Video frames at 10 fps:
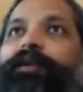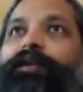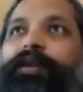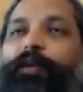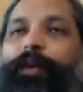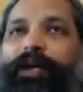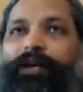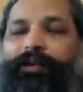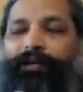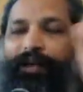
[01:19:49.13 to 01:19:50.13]
You're aware.
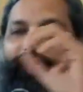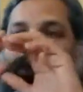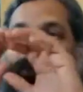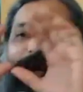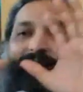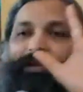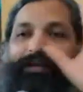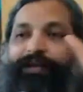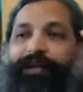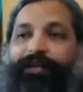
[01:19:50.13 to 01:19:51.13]
And that awareness
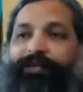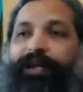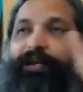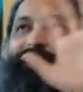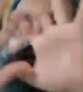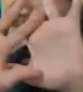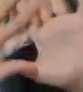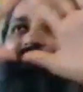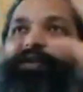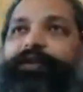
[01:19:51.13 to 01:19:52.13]
is like a sight.
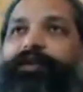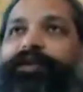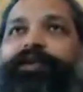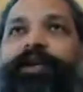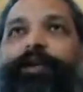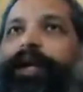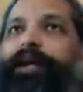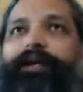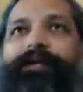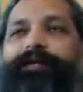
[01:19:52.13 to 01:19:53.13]
You're just aware
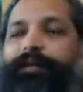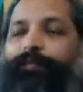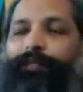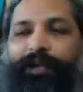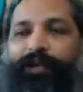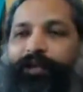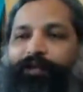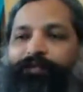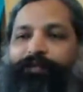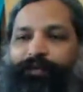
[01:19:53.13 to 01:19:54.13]
simply
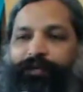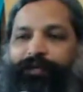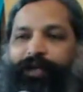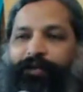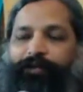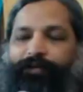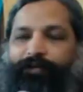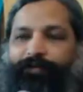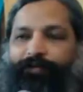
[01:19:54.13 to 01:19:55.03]
of the silence.